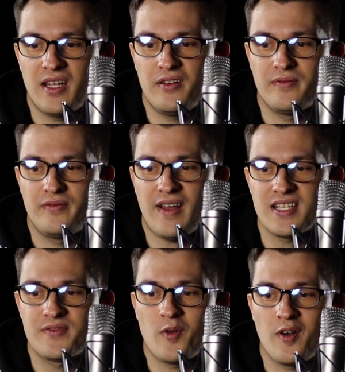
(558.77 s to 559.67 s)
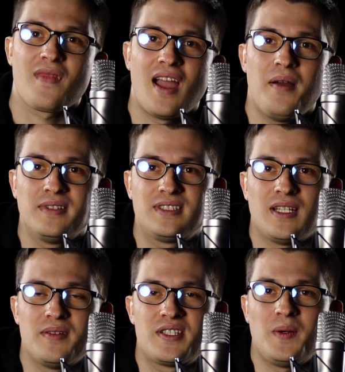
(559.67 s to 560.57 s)
then fast forward, I
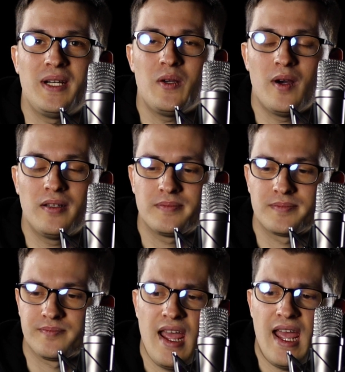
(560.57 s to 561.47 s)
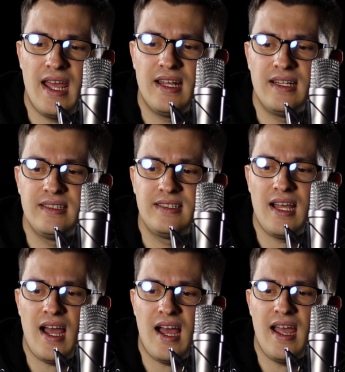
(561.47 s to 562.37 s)
was 21, and
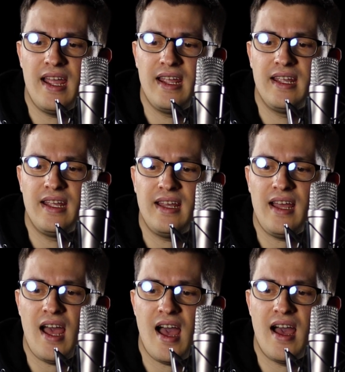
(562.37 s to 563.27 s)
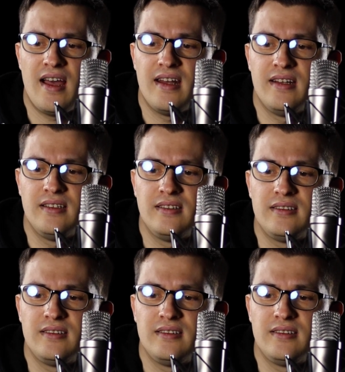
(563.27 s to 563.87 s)
I had